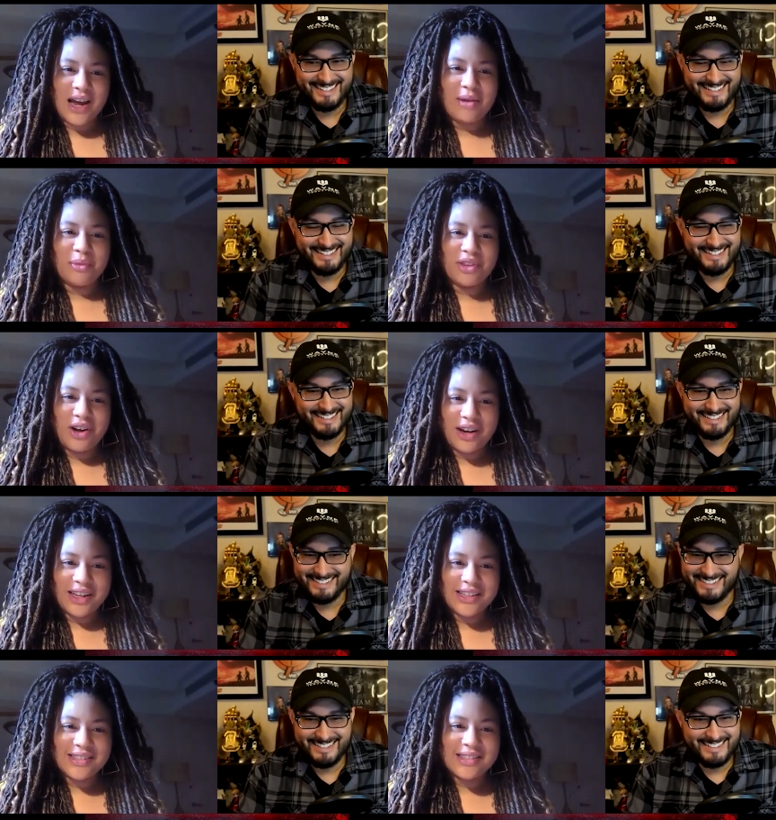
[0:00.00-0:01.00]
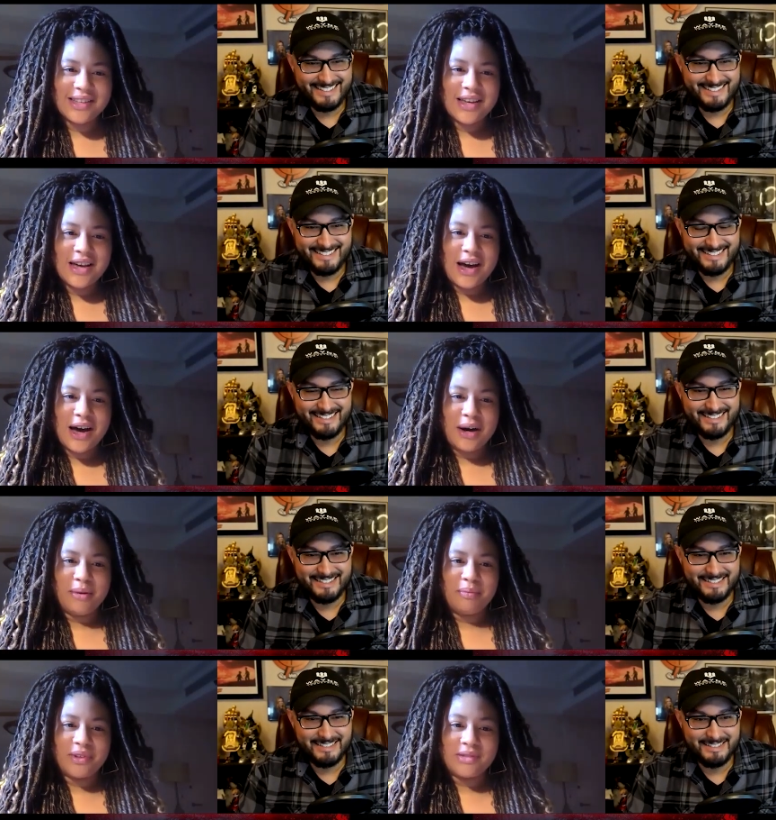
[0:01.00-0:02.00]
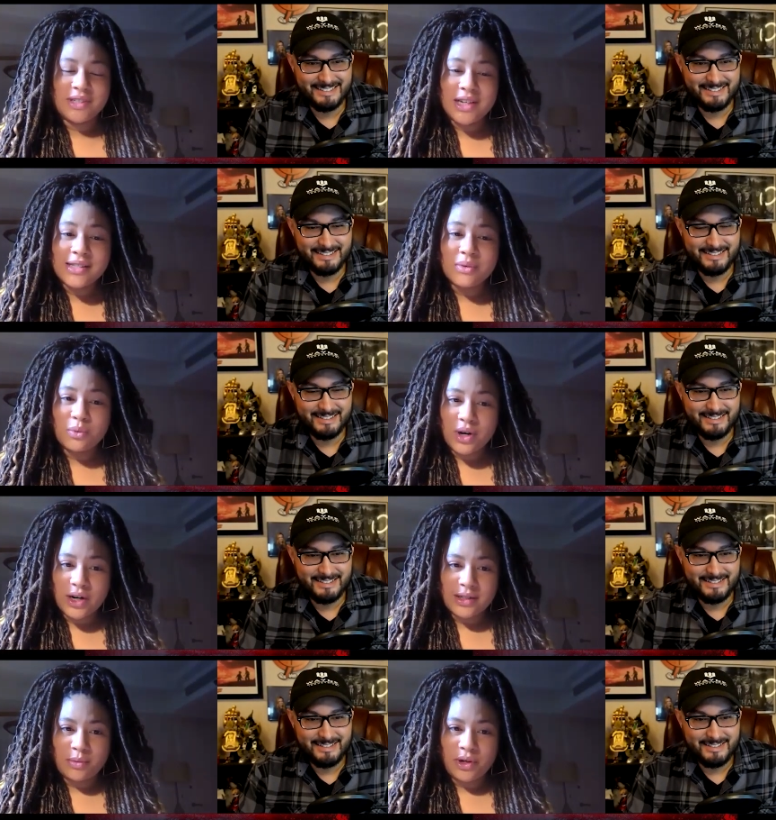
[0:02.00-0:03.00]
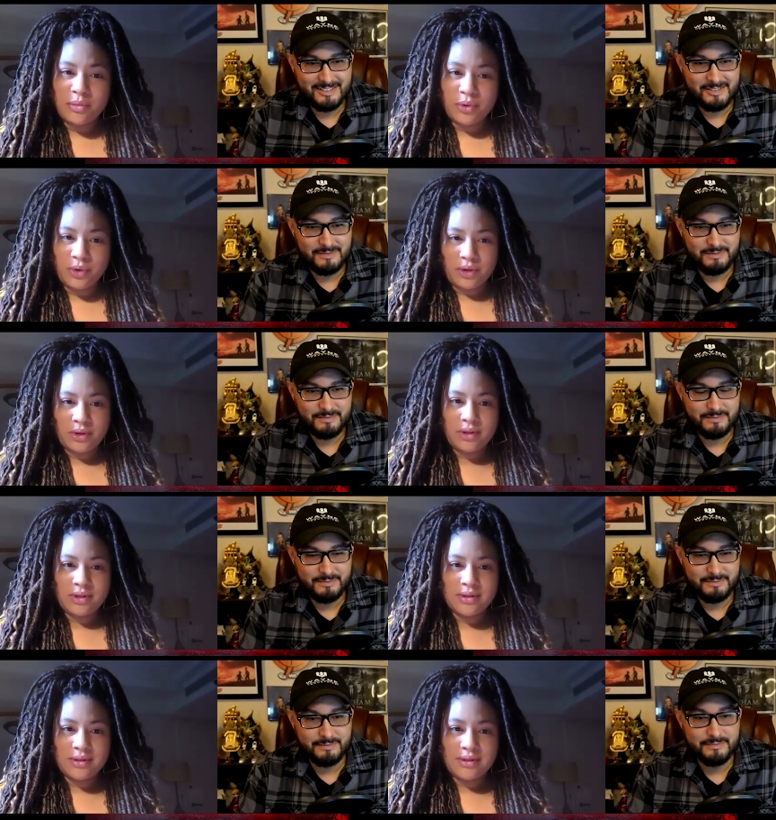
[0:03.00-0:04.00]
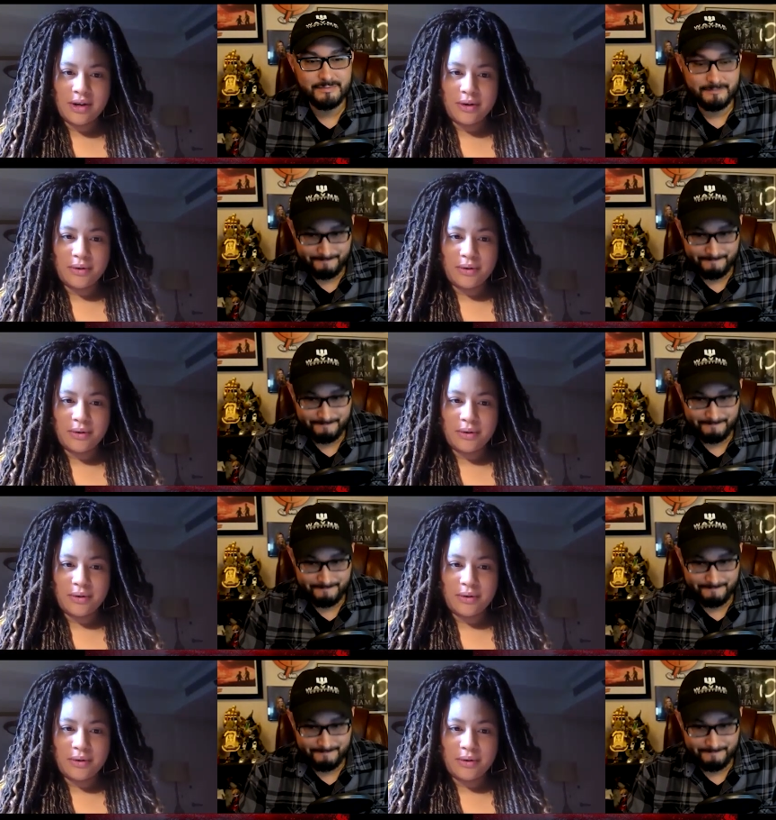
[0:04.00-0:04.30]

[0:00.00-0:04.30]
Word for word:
Speaker 1: time with an audience. Um, because if it doesn't work, it's pretty brutal. So,